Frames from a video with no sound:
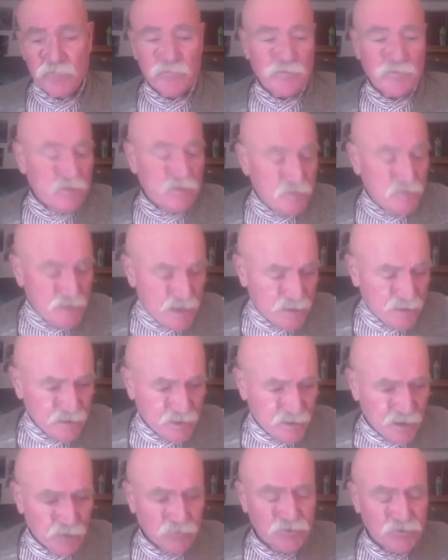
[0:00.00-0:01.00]
then
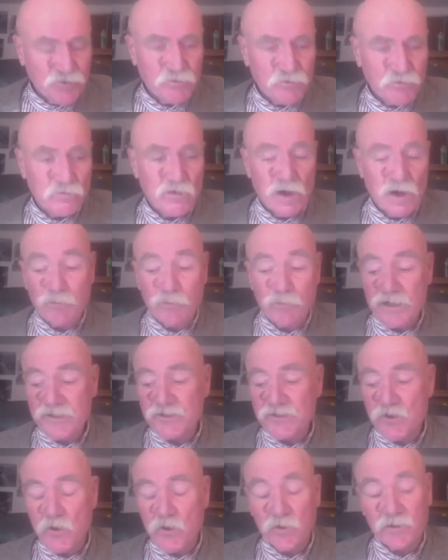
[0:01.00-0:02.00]
down to a place
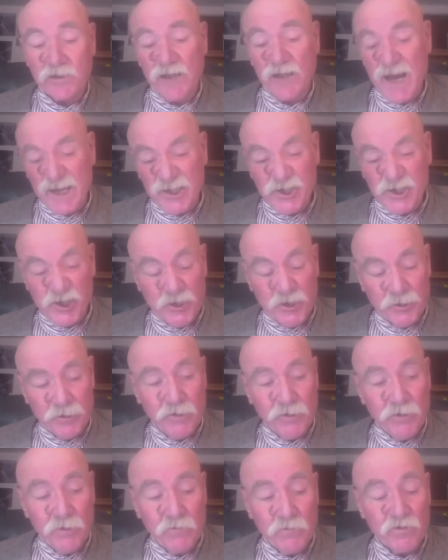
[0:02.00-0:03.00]
called Lachin,
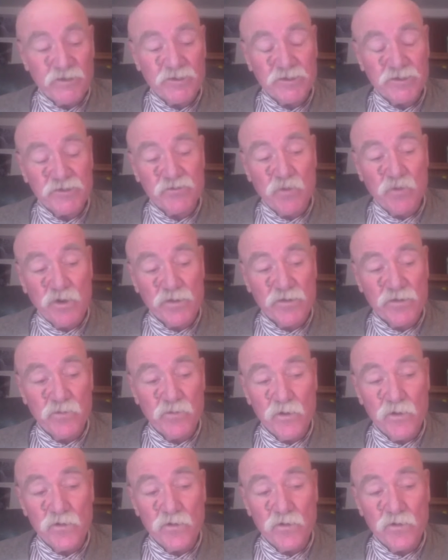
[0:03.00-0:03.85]
which is where the road